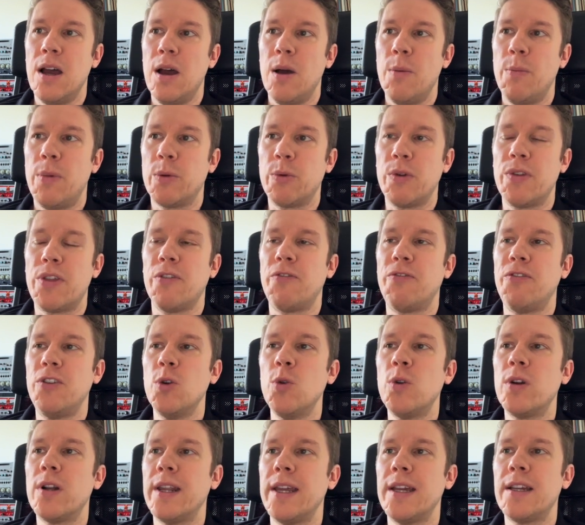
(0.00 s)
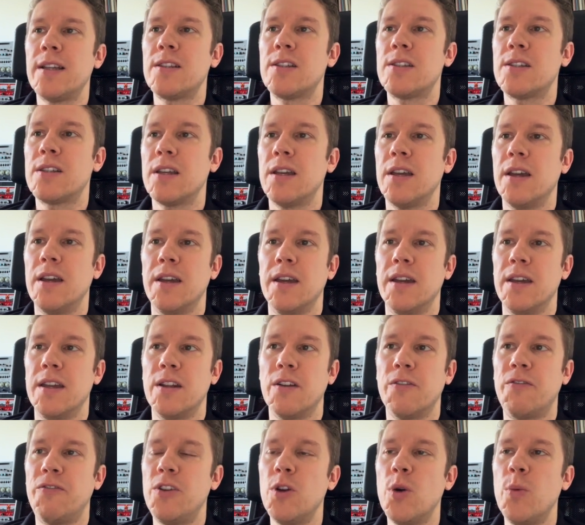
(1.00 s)
But with a few clicks,
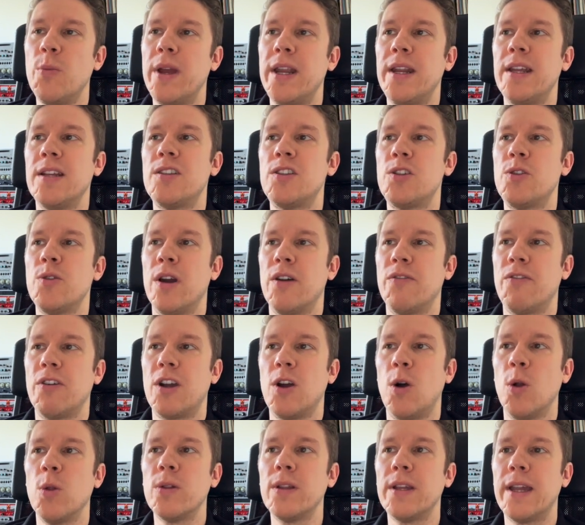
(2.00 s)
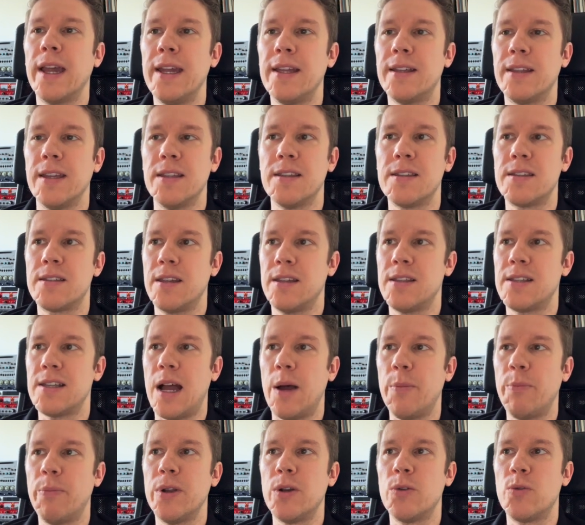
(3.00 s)
in a few minutes, you have a Golden Gate instance
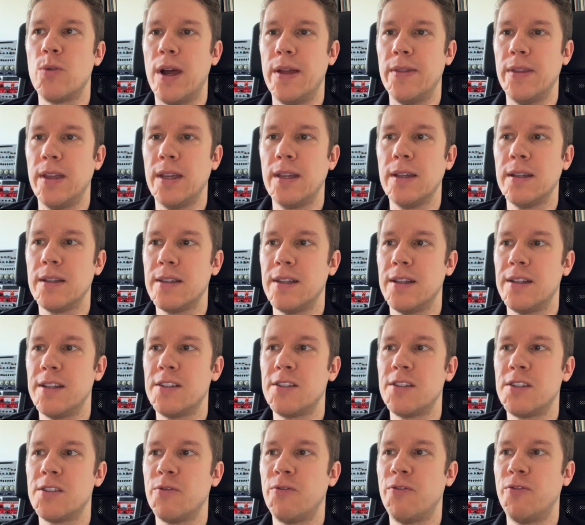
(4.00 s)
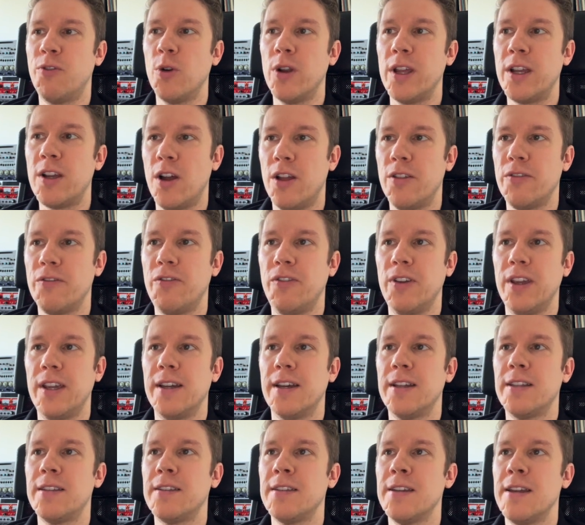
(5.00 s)
up and running that is fully
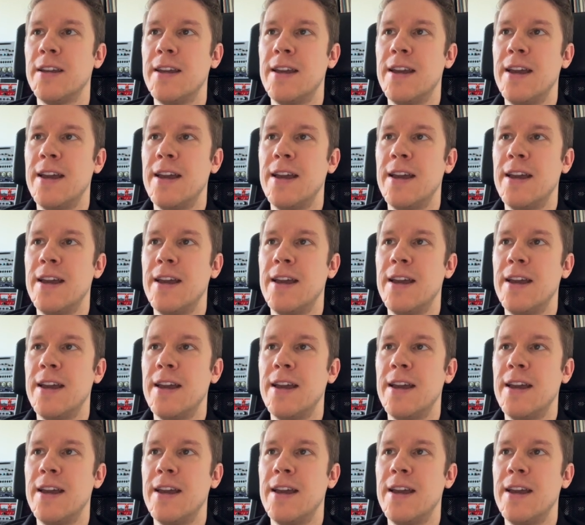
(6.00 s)
configured.